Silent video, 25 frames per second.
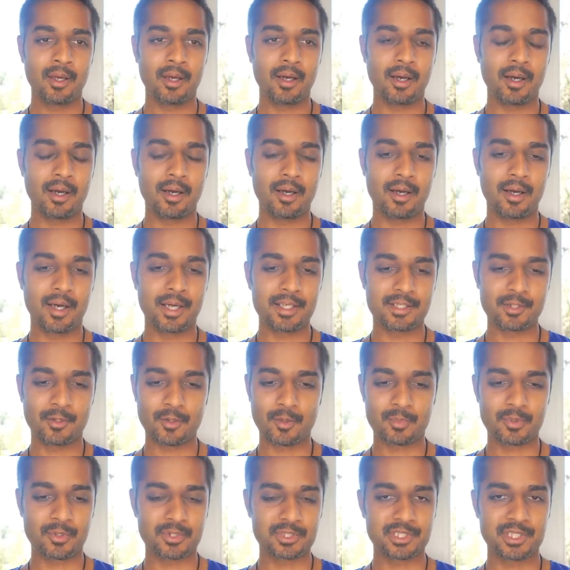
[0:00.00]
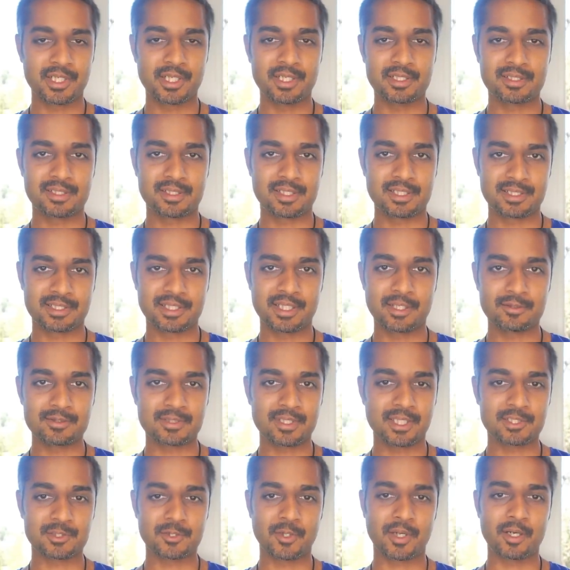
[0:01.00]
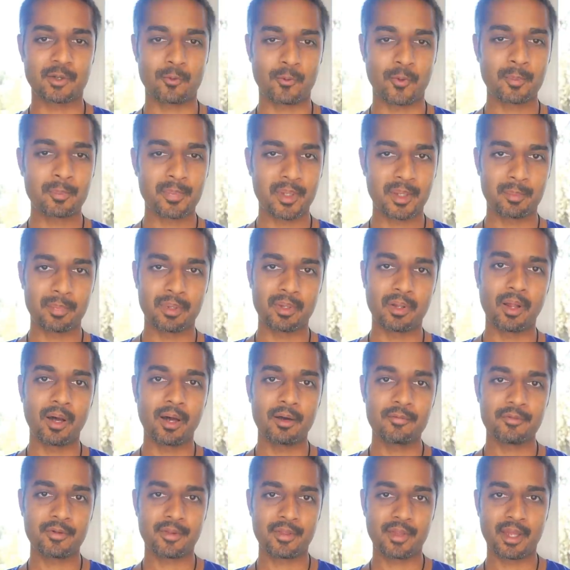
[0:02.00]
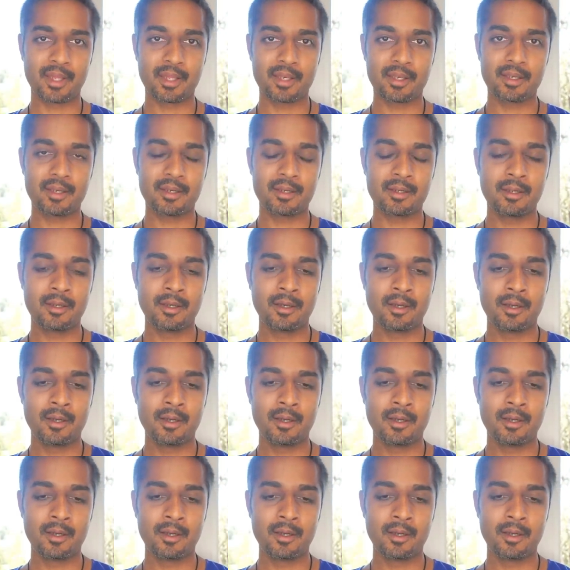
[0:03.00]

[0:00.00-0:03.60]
Uh, I don't appreciate casinos that try to rip people off and then